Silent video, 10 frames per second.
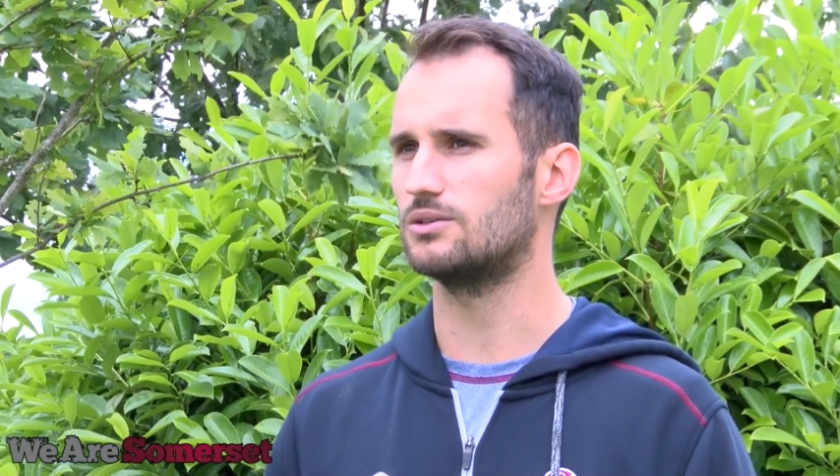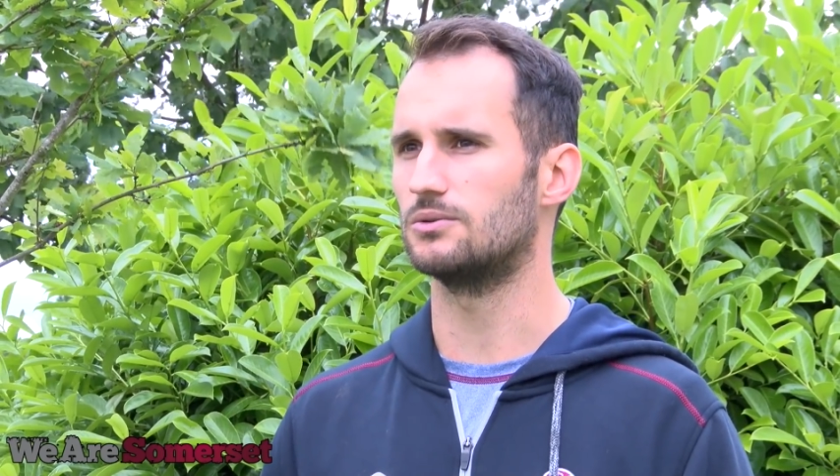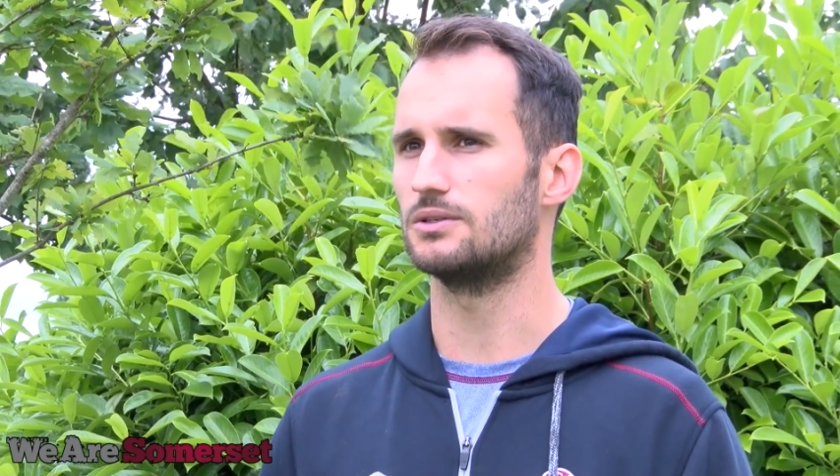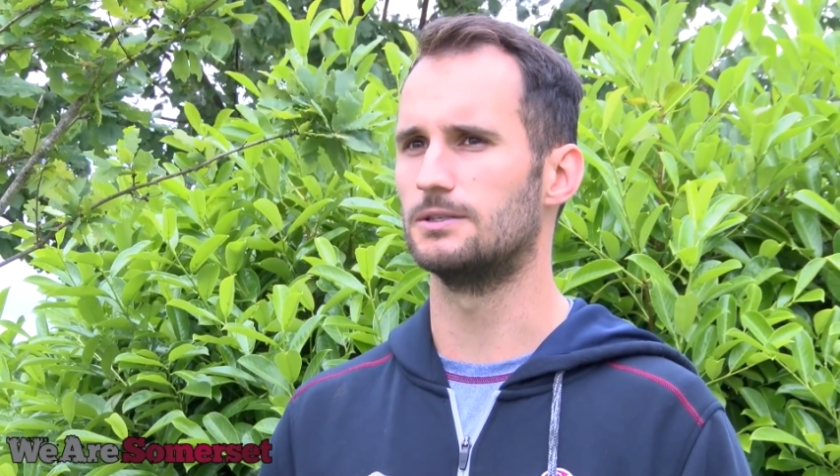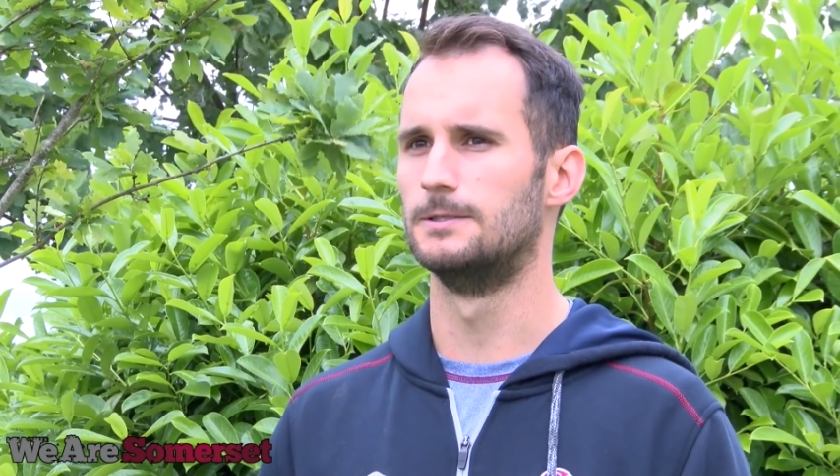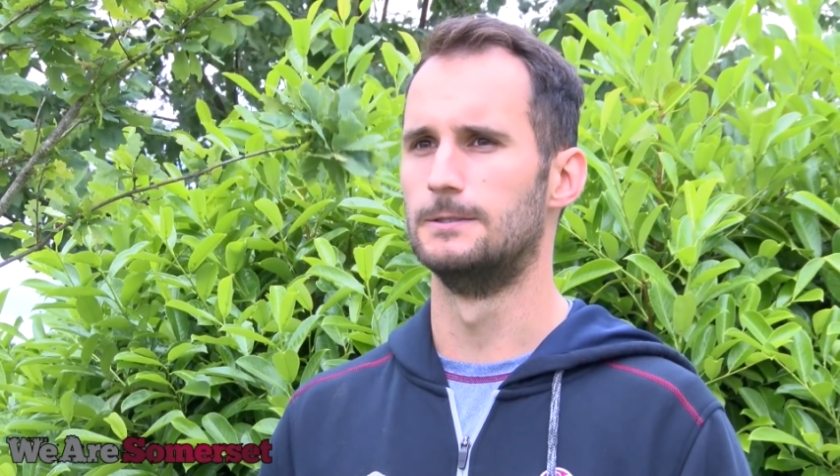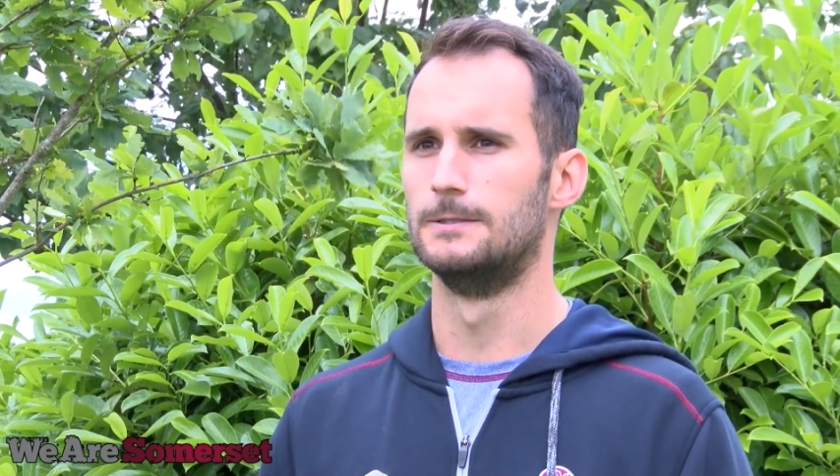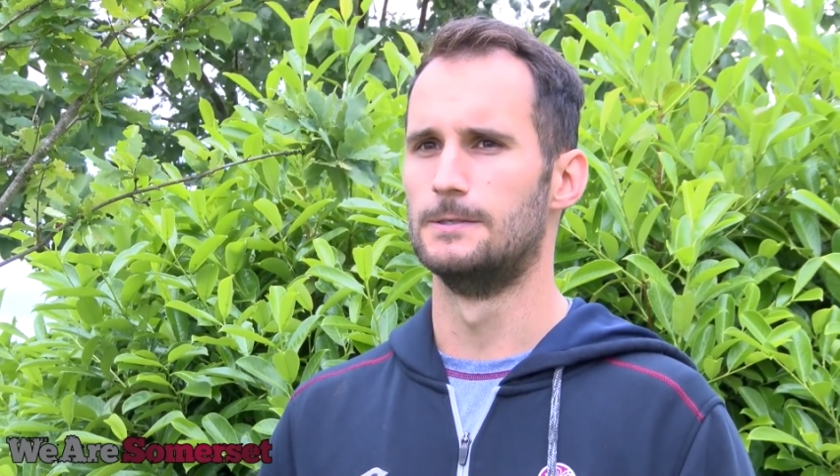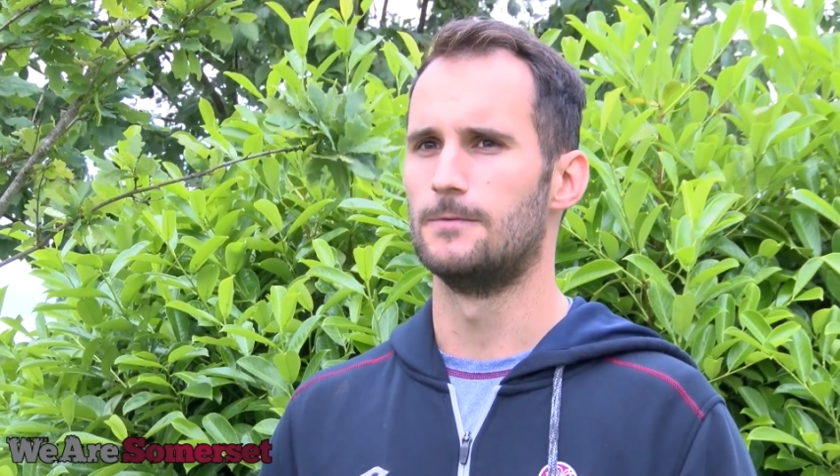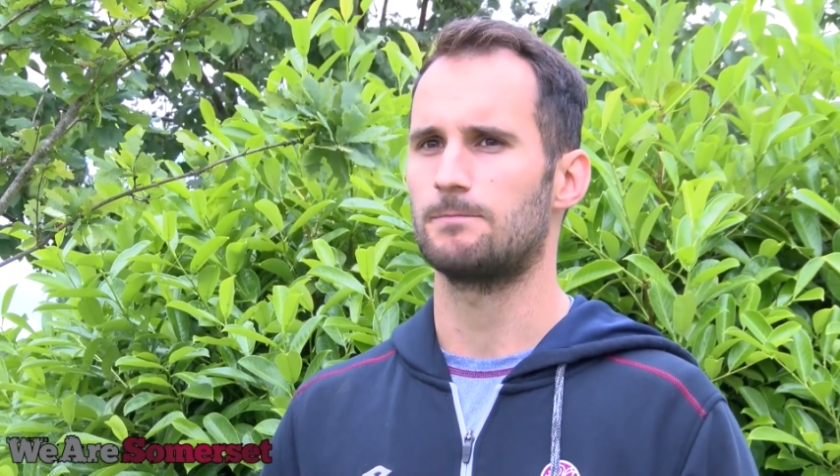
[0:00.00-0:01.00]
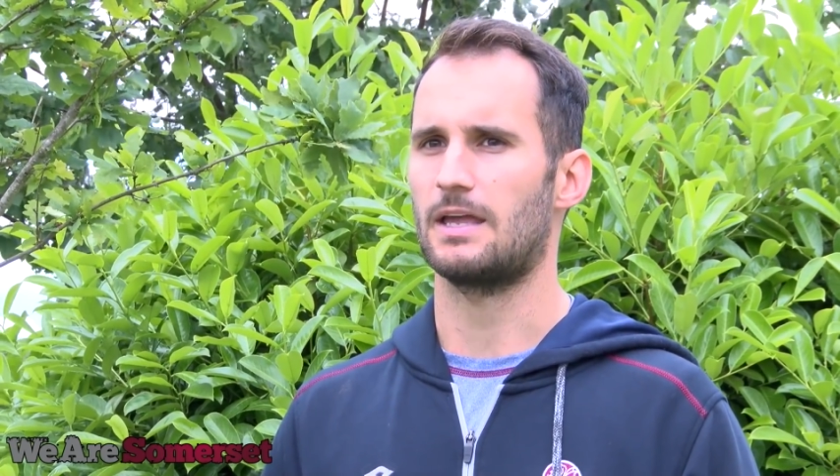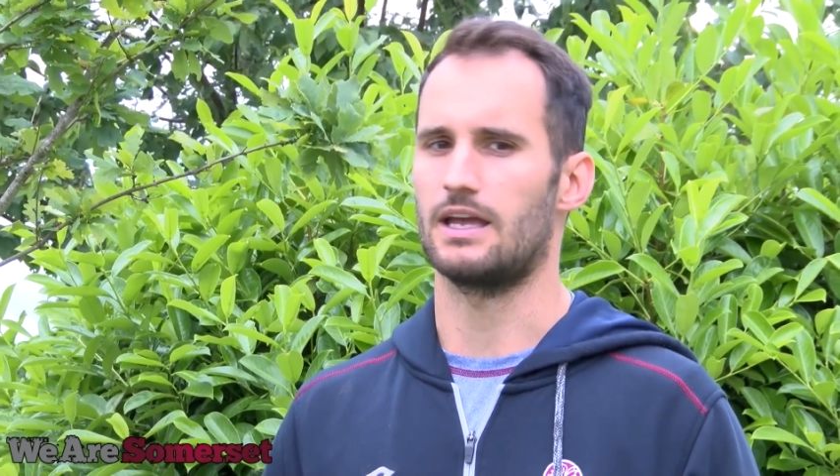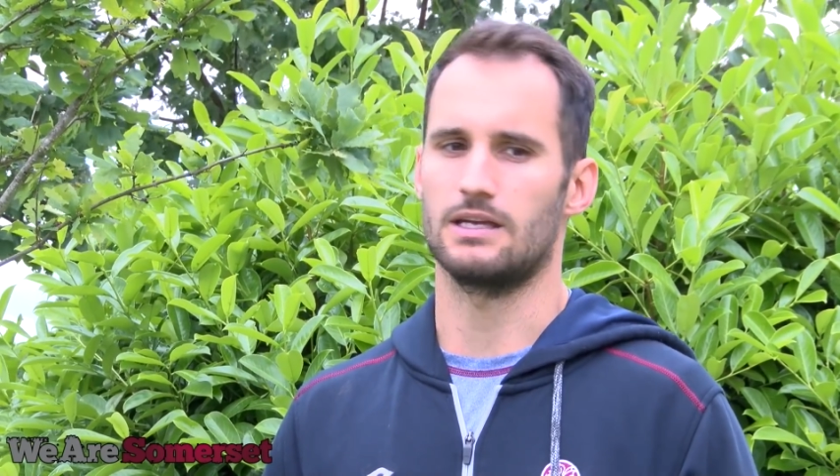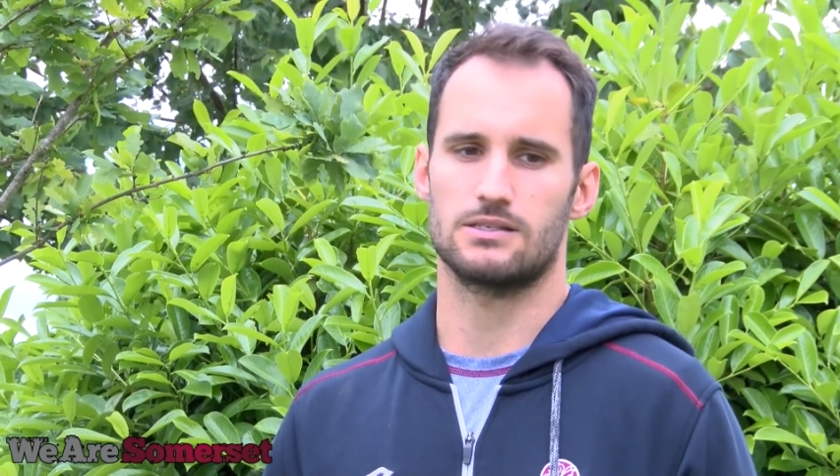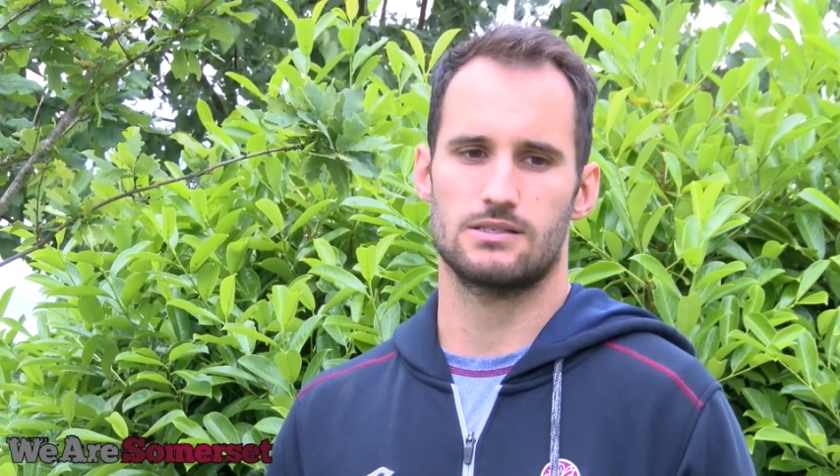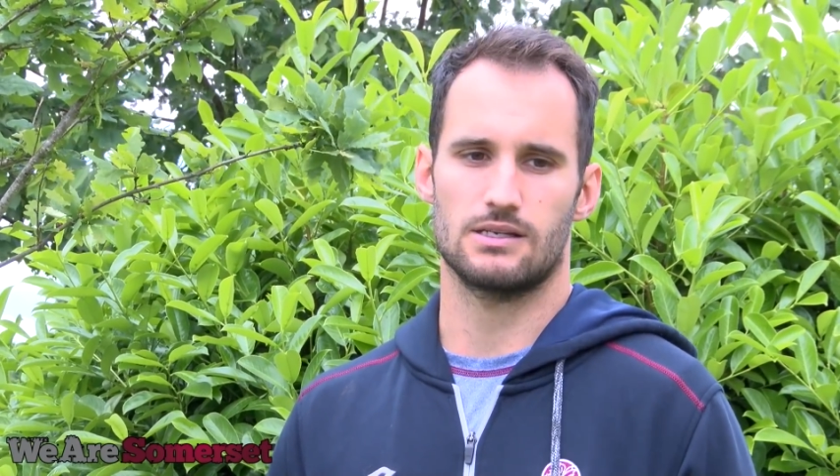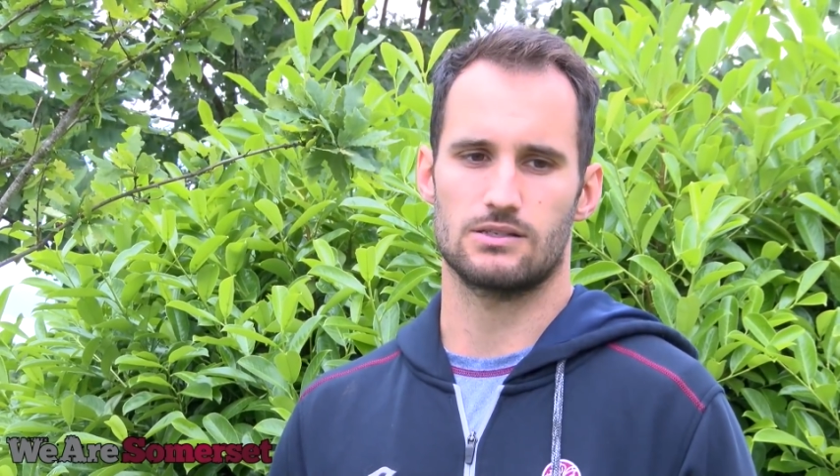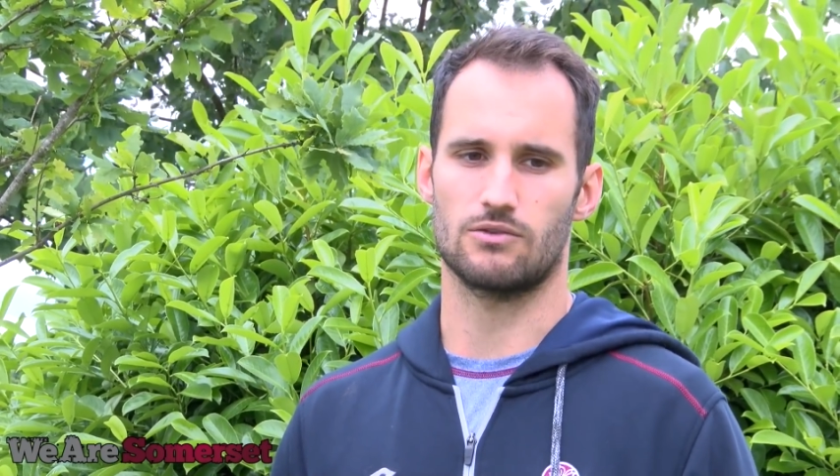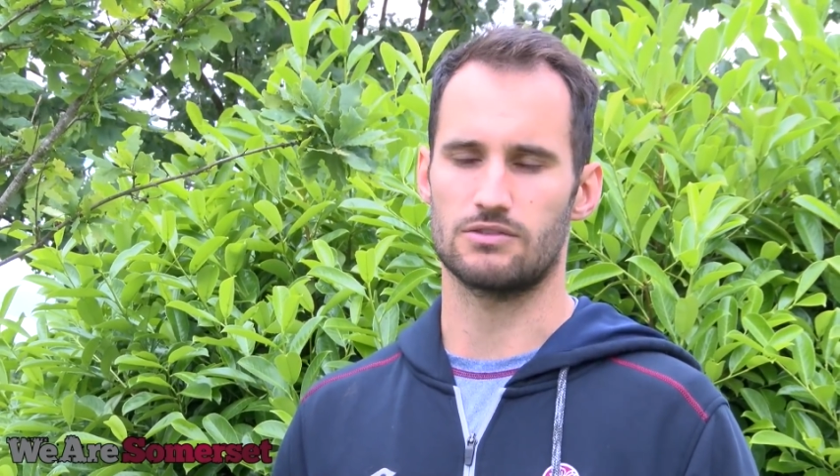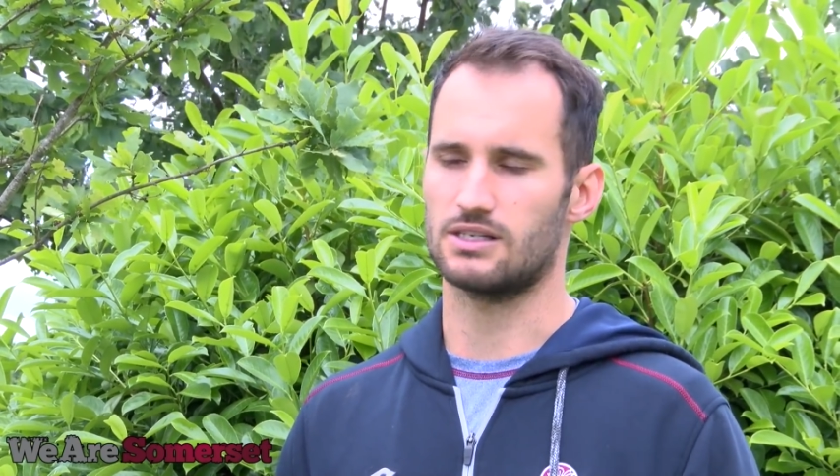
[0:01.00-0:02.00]
And yeah,
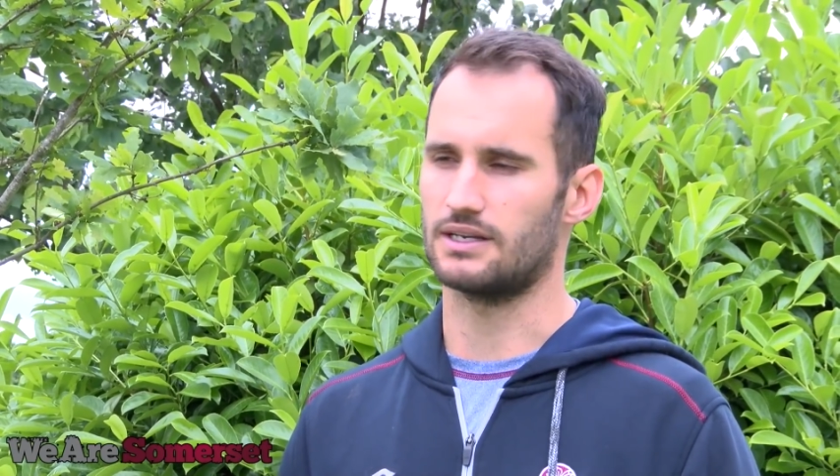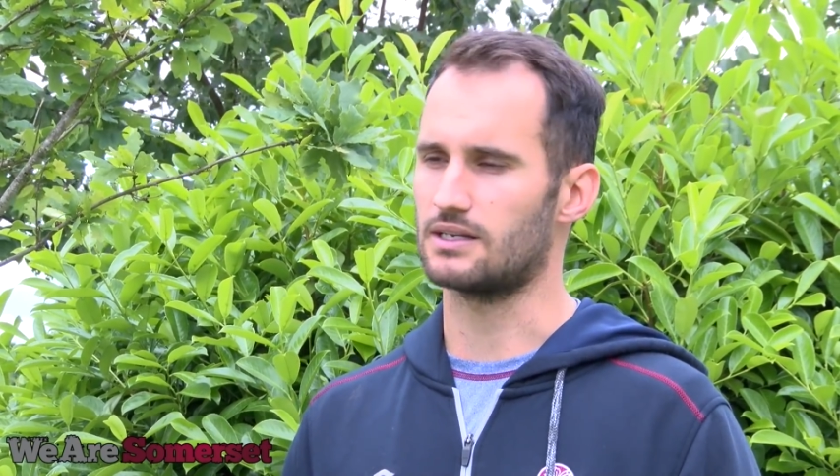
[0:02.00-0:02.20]
it's obviously